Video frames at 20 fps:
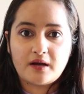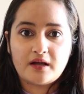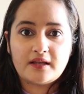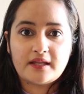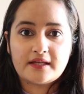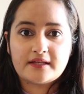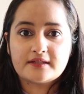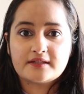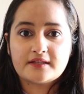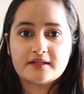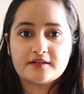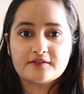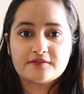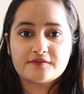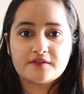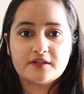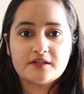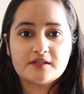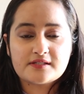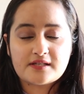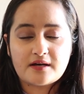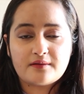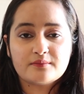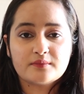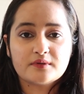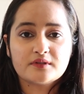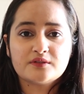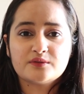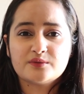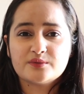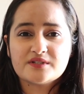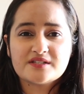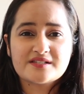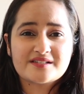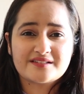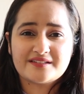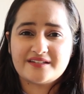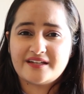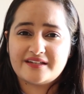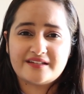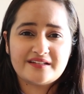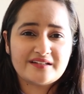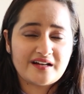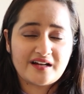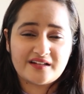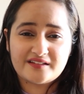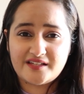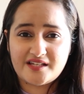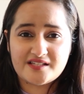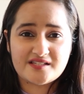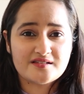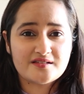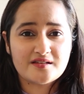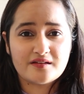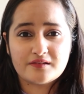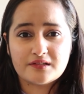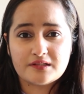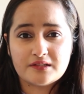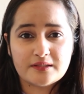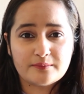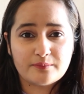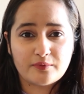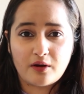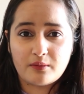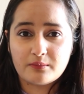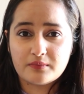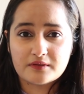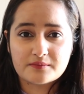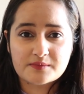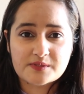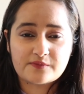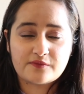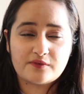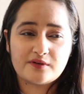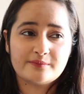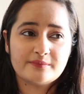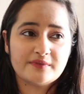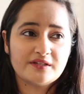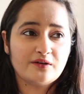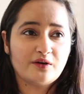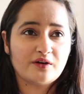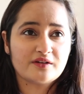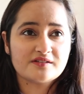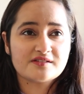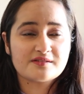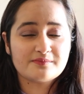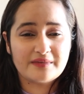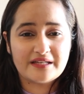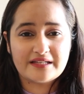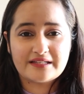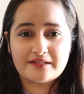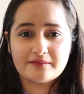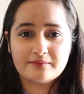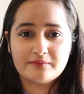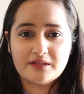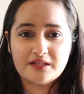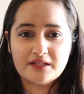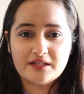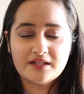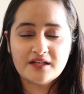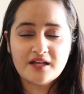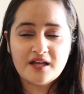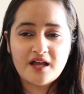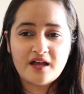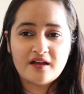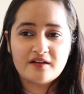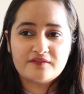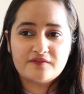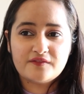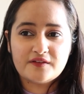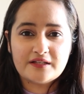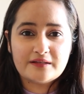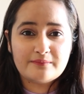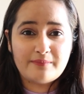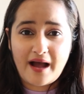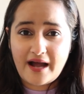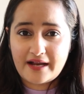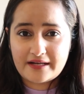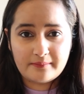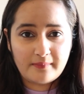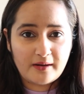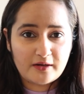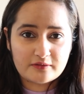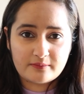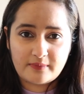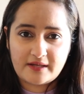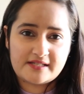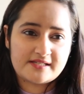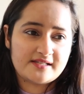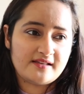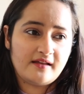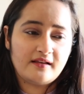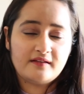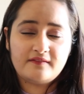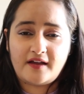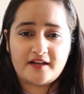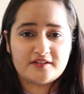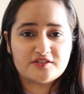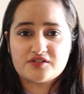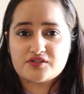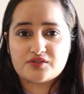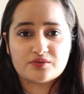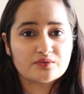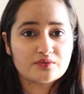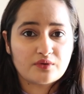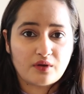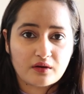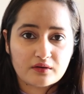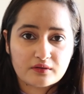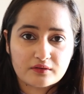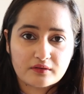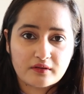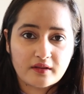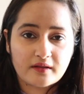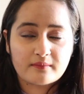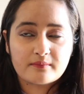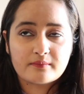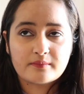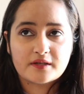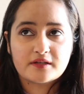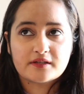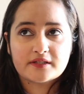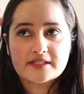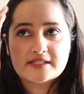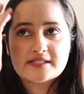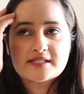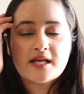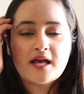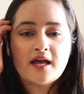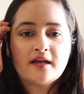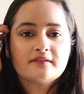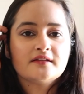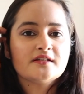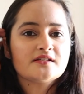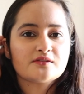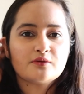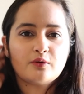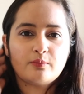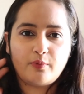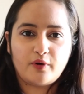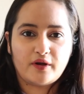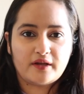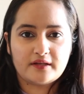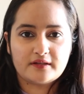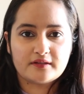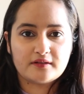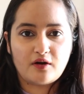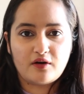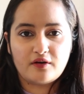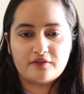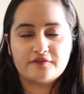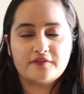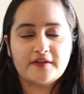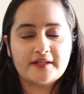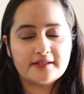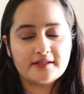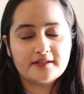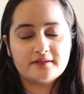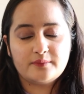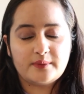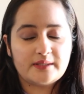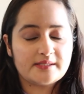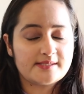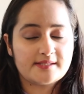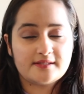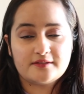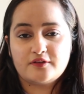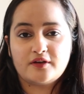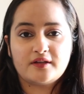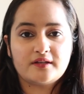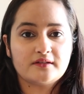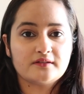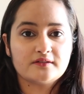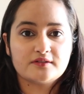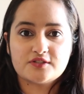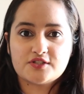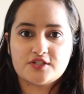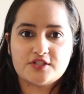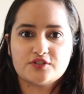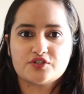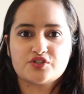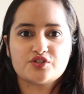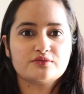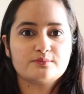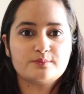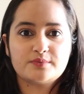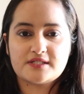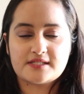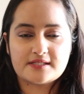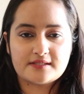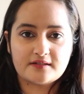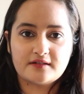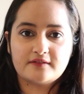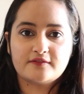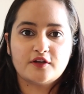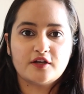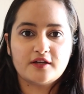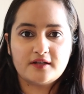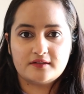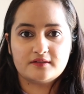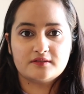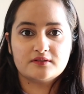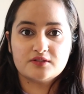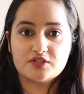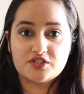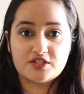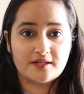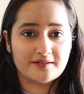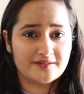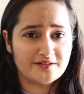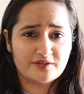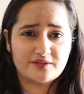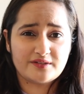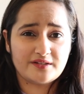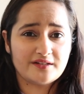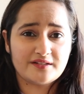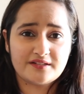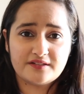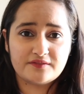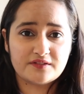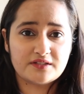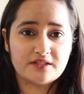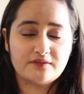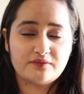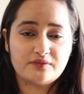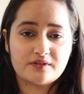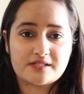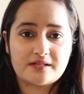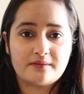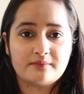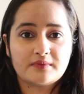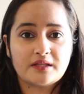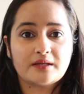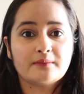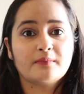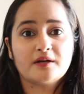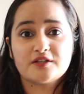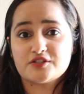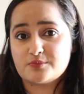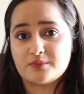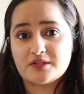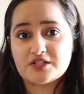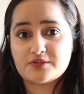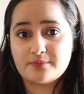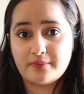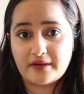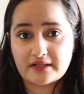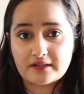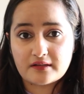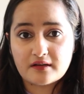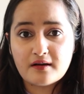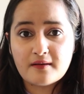Like if there's someone who is creating unnecessarily problems for me or is making me feel bad about myself, I just don't talk to them, because there's no point of in wasting your energy. You should preserve your energy and your creativity for something much better.